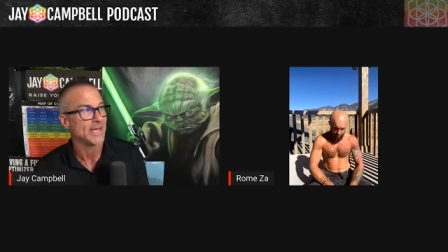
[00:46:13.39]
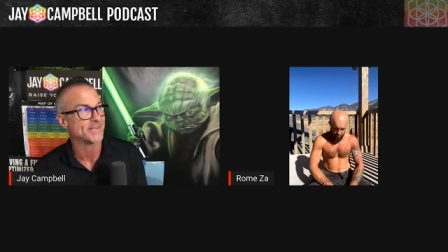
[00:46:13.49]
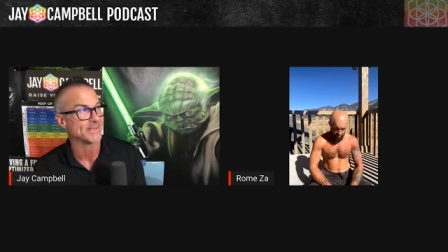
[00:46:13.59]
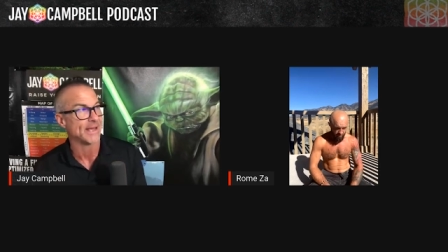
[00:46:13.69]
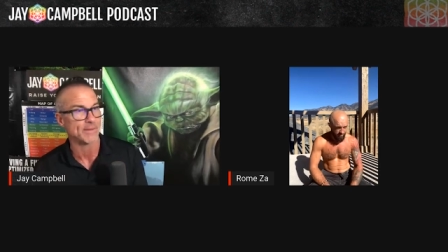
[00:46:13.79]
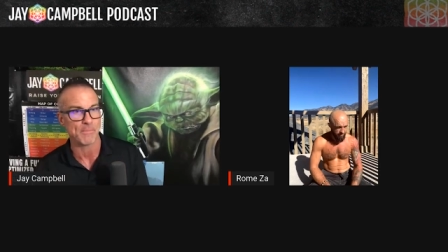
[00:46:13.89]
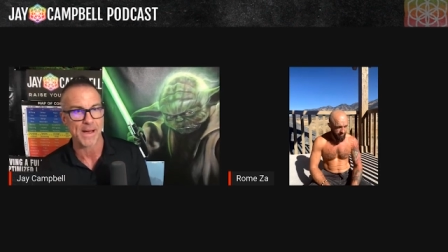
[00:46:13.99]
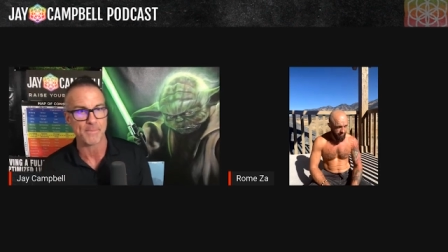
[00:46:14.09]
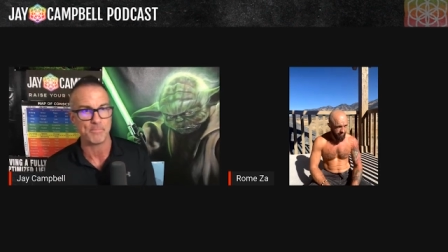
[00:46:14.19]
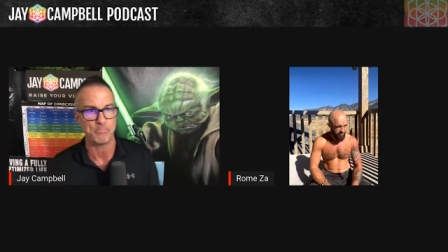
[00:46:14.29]
It's like
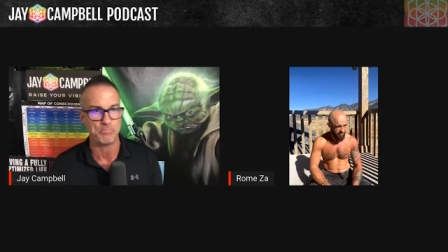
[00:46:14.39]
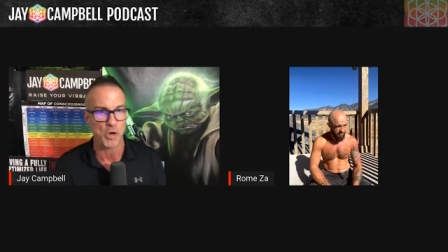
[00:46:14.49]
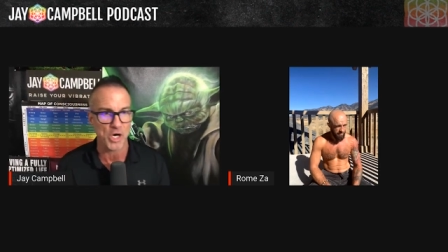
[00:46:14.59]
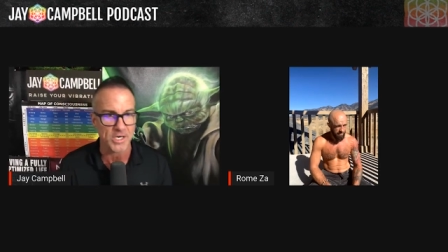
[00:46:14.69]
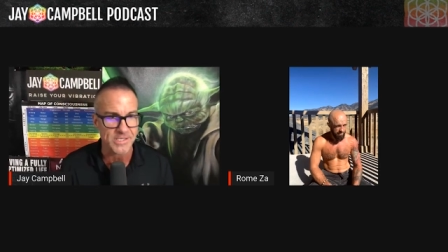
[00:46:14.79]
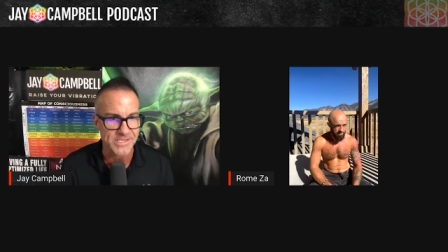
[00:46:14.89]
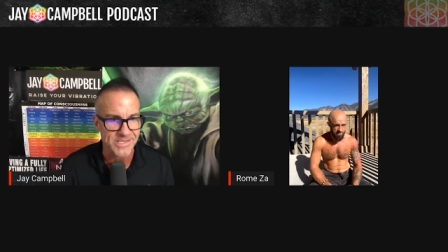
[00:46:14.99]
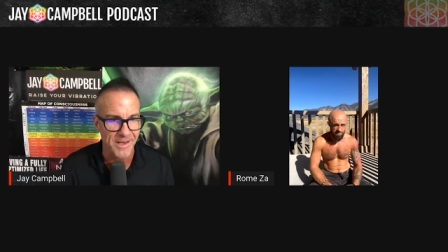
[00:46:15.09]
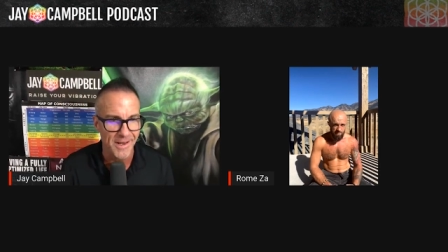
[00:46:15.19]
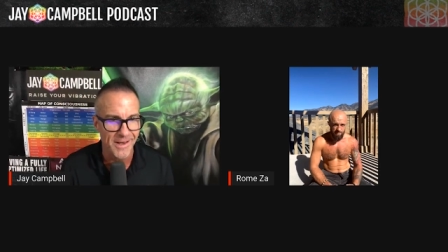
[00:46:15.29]
my books,